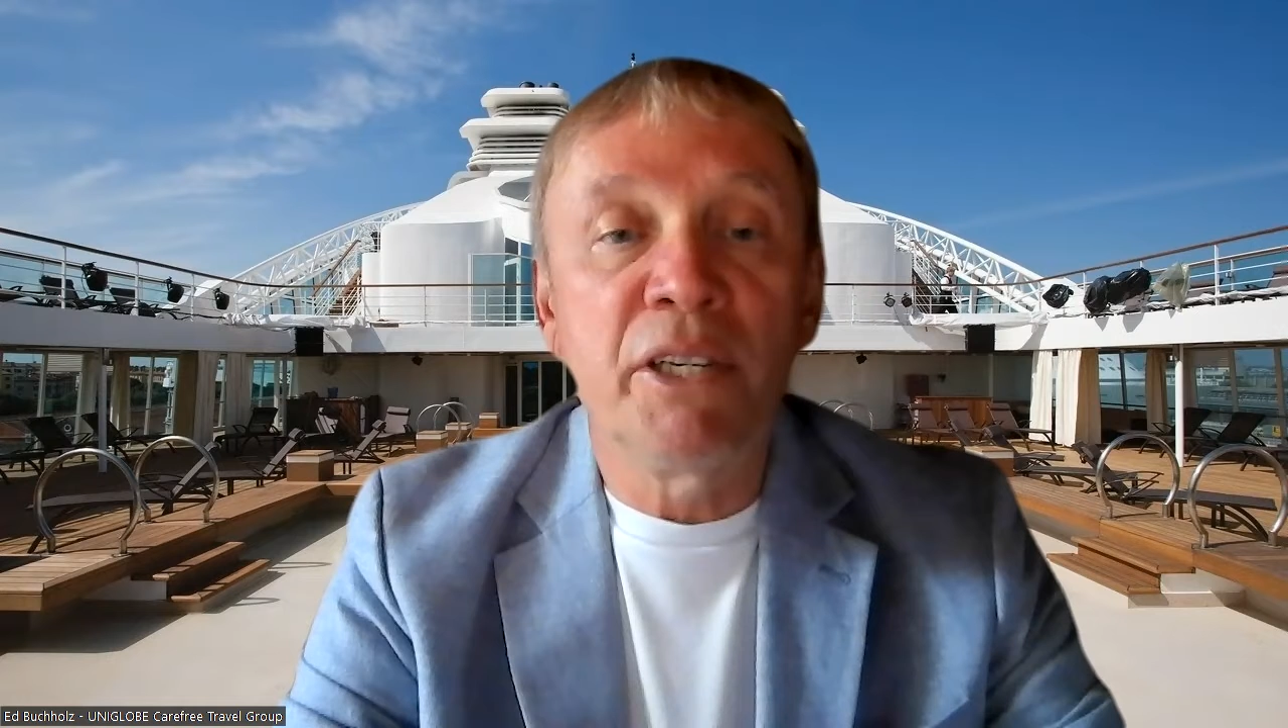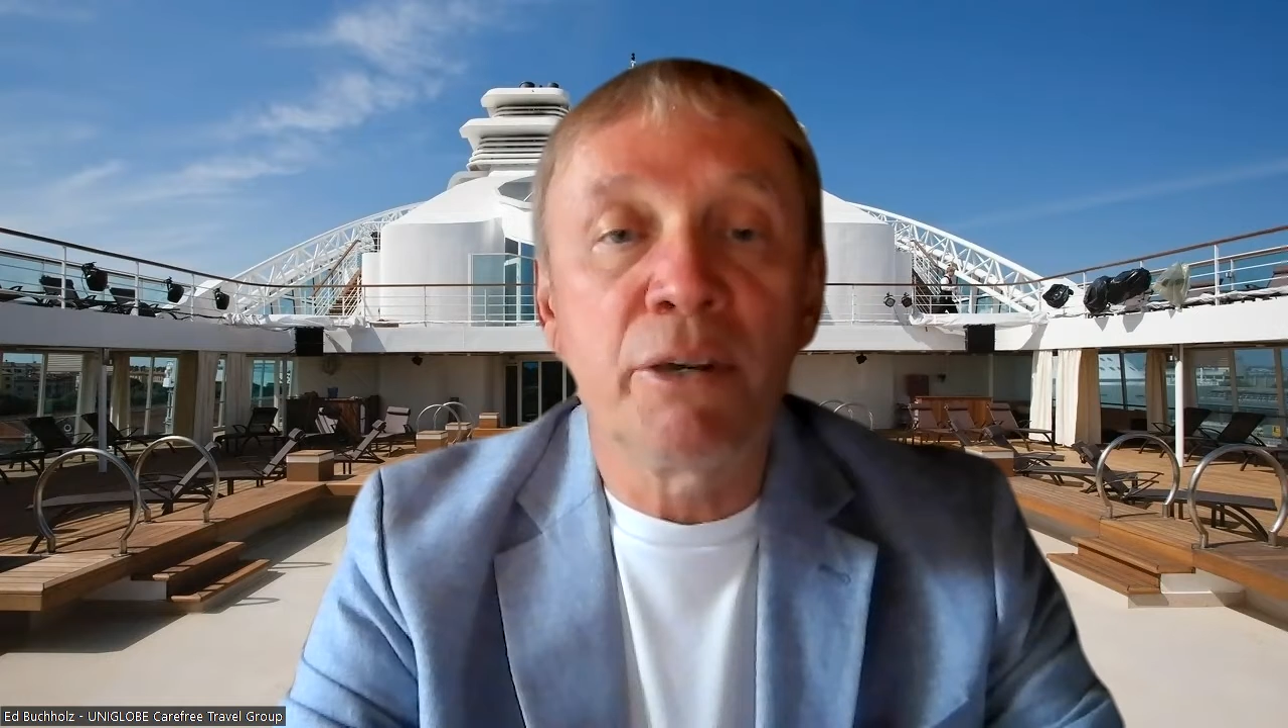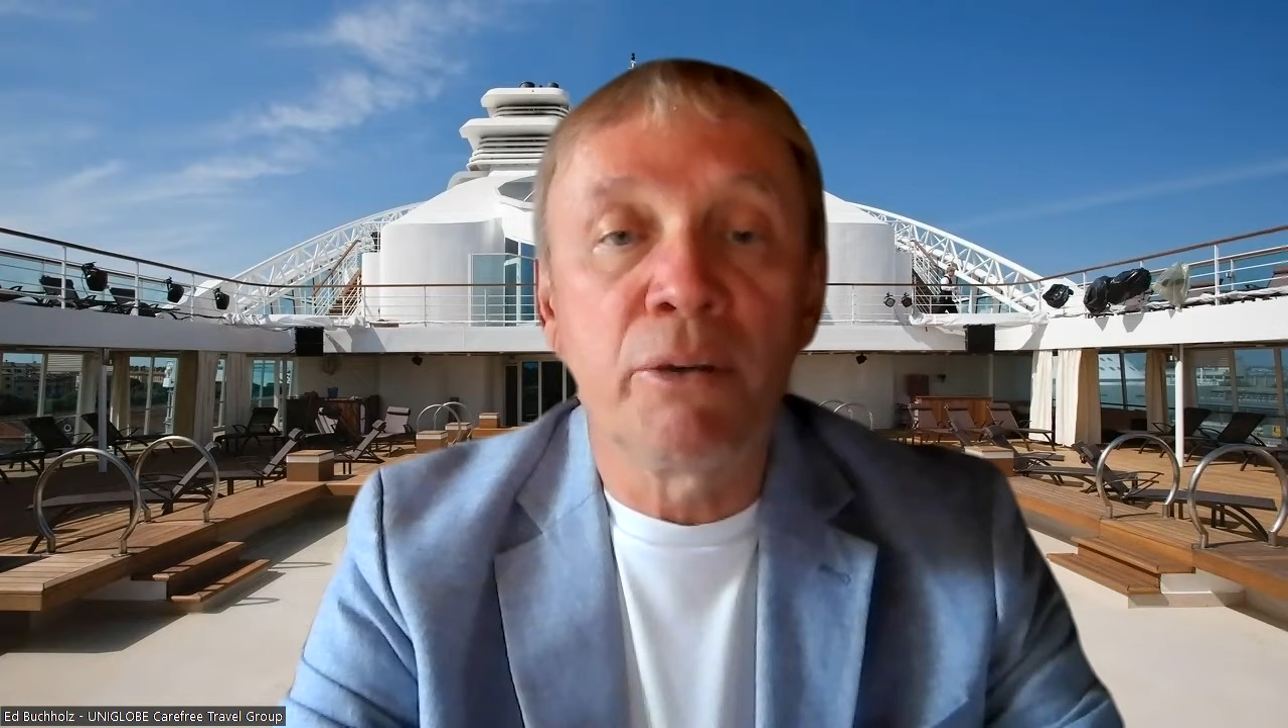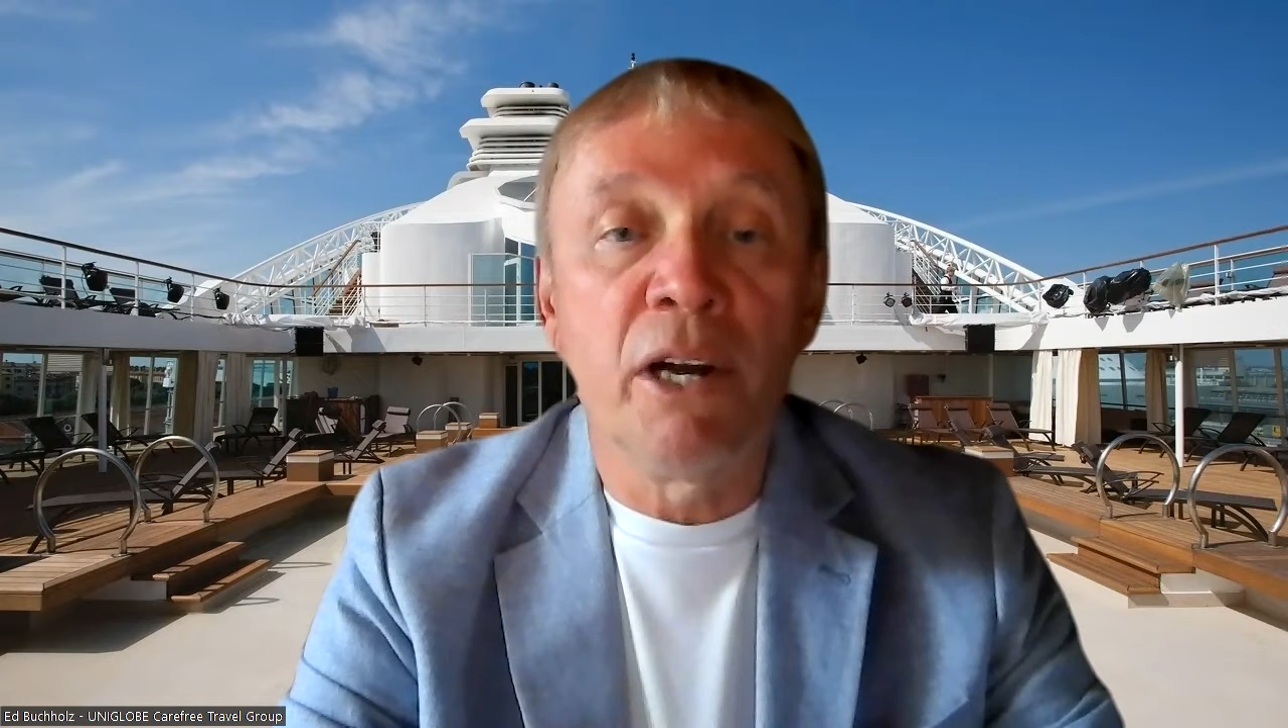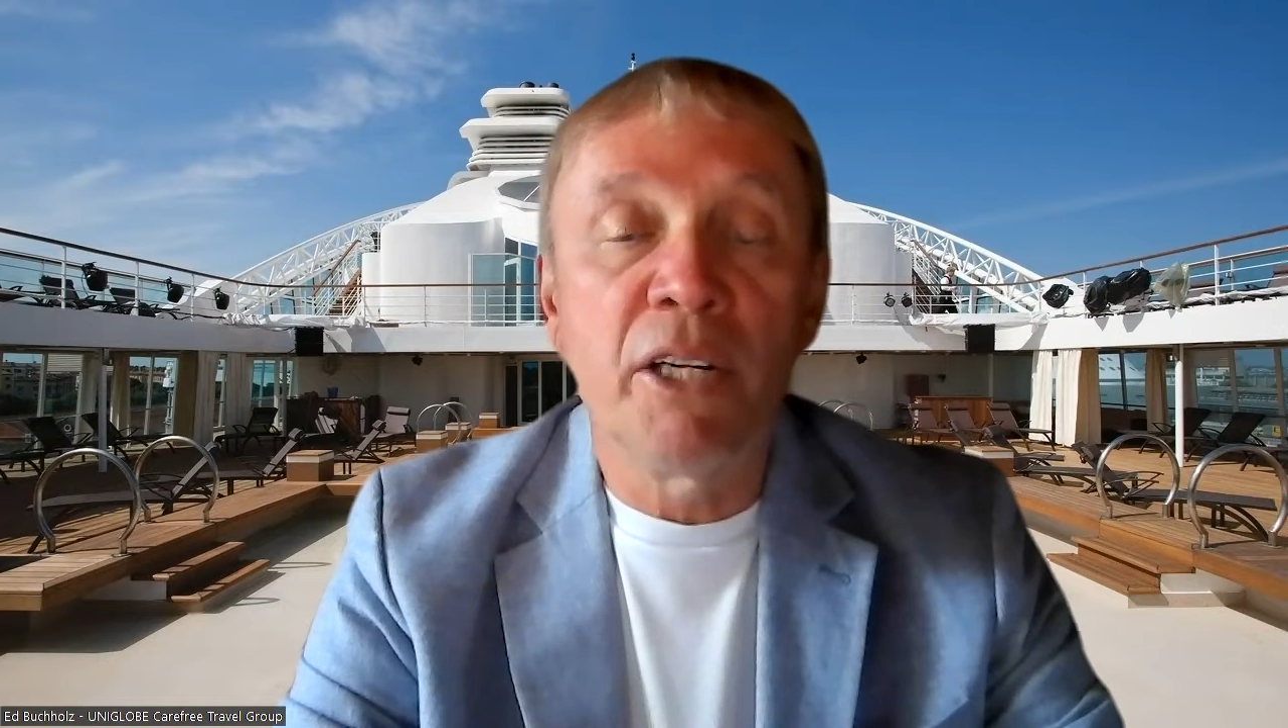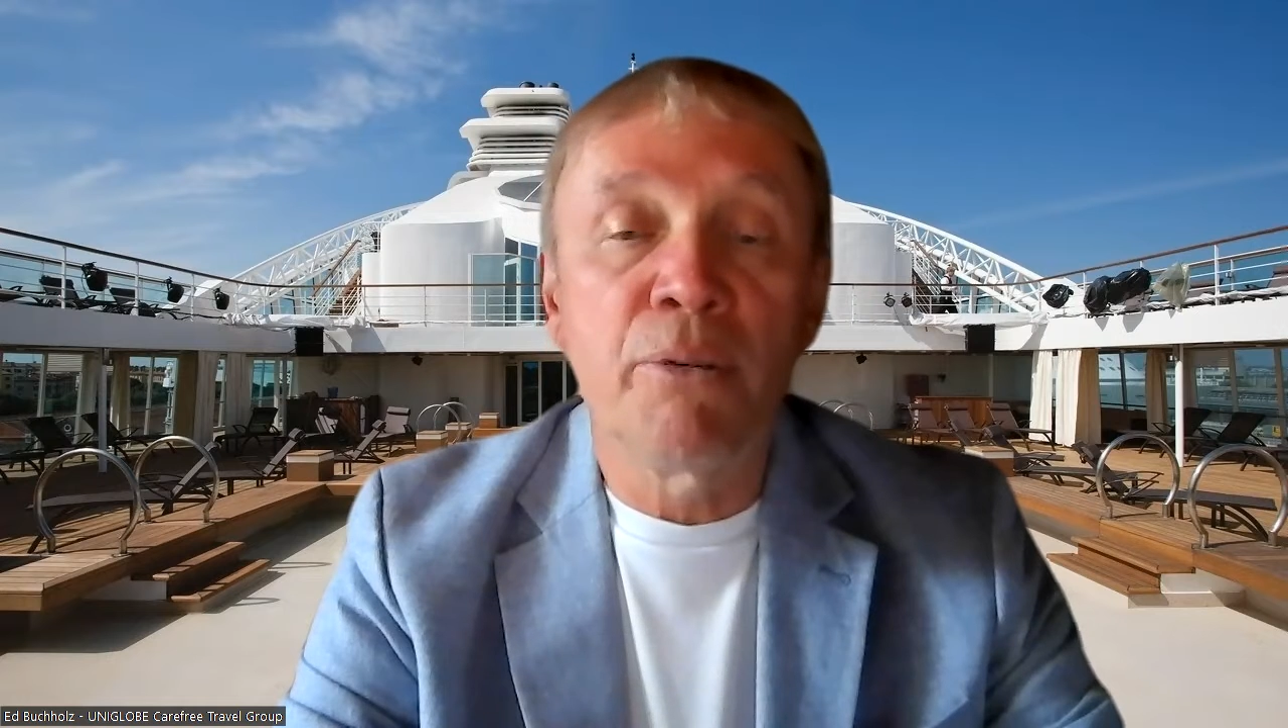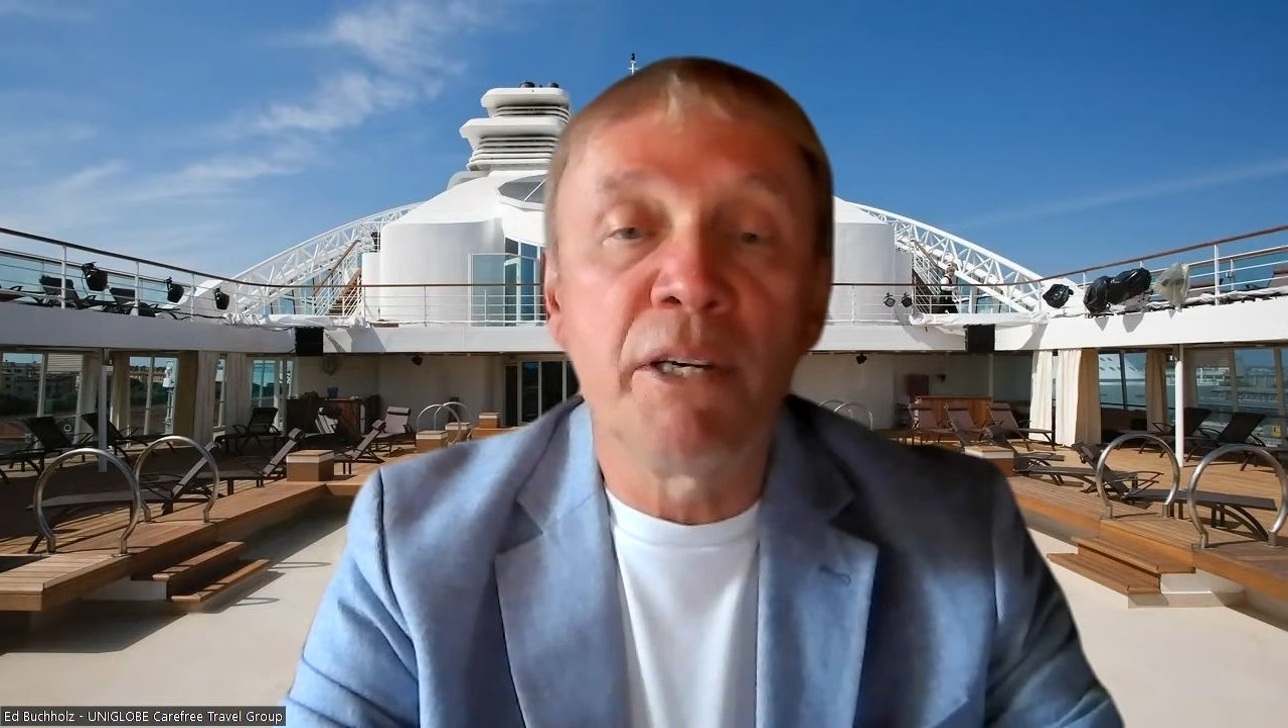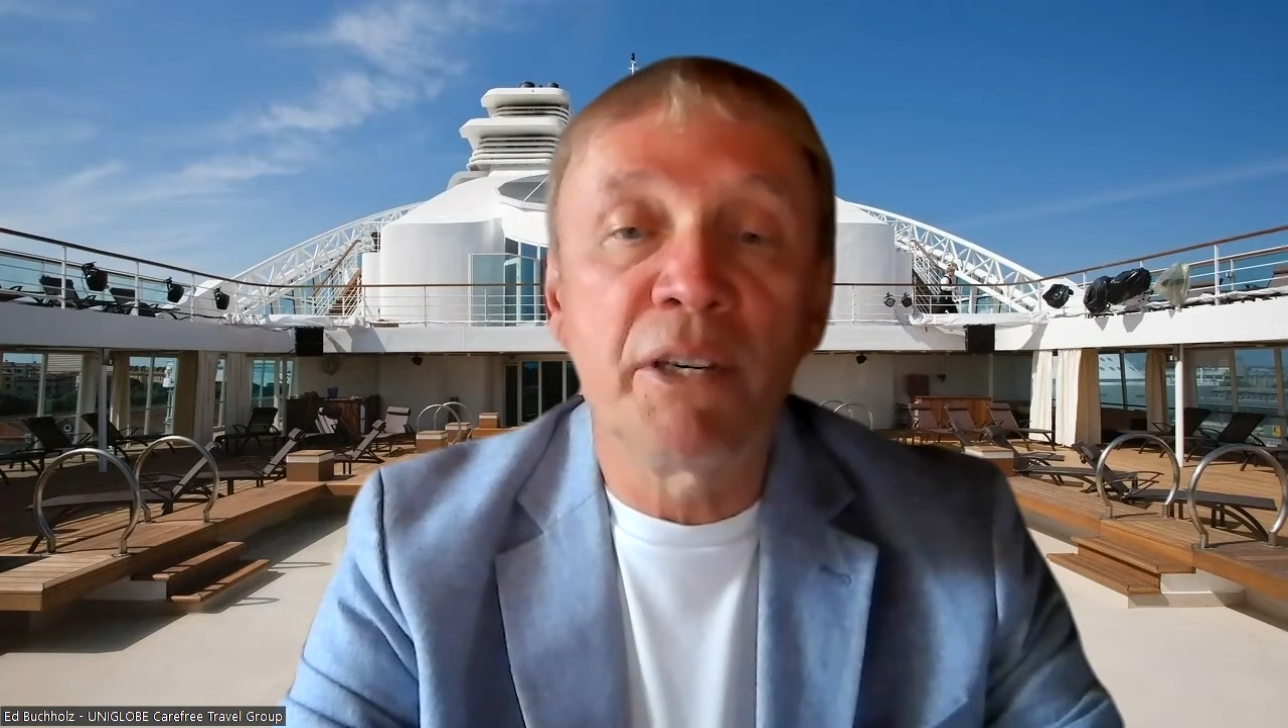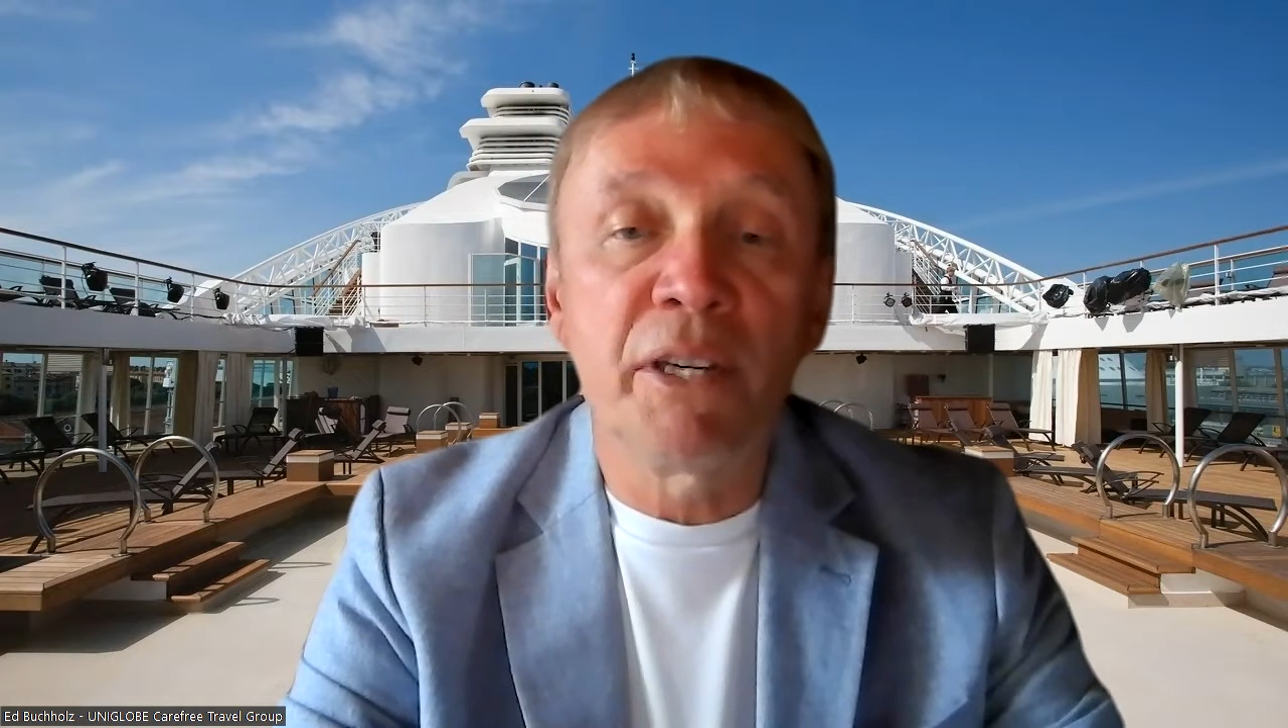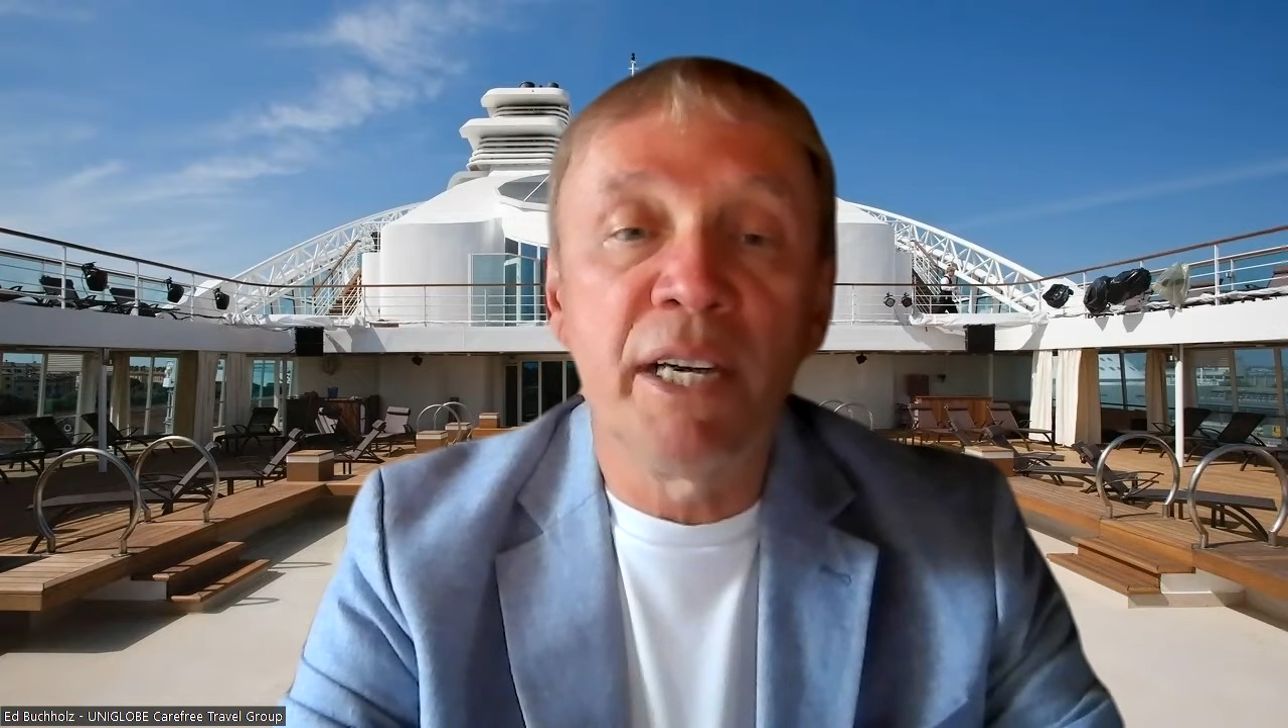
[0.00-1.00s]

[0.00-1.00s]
across Western